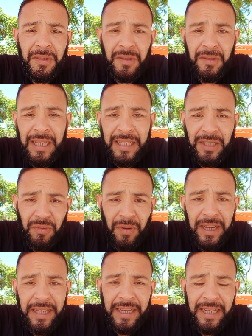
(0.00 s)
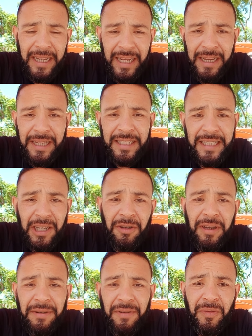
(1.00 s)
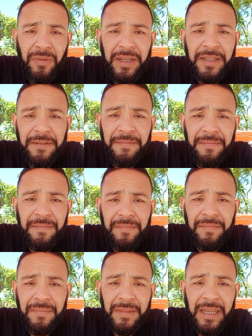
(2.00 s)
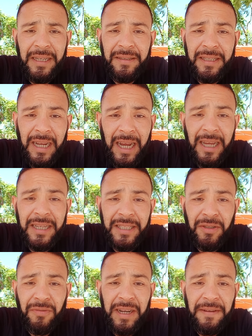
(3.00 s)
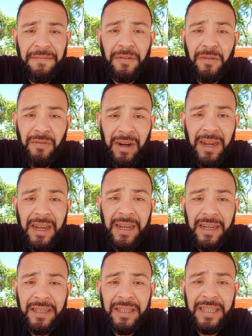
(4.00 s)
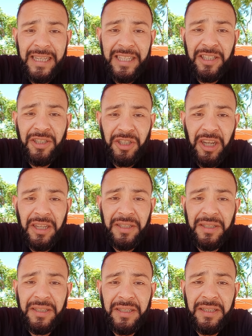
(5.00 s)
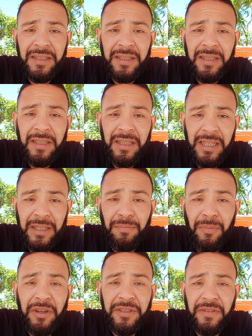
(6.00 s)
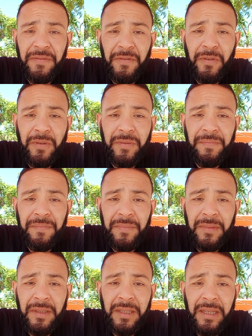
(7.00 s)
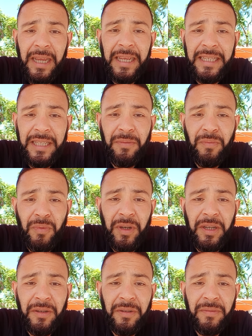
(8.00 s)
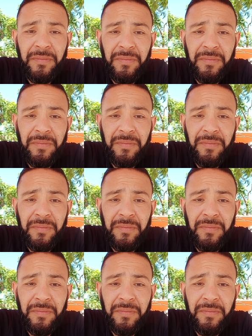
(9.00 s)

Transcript: So that's why I tell everyone that God is grateful, God is just, is merciful, and He will